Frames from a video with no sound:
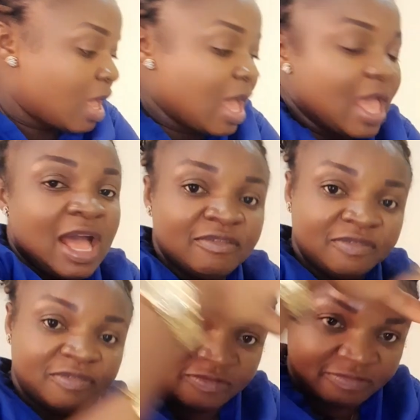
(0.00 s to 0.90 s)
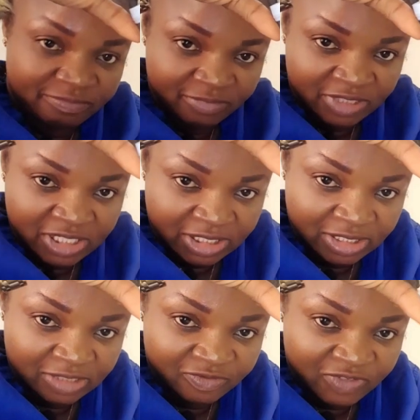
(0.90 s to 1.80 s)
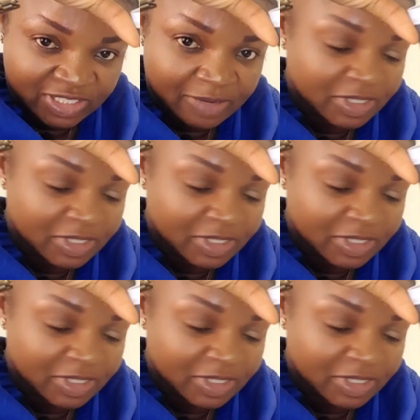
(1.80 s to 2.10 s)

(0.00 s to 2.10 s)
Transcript: I have this vitamin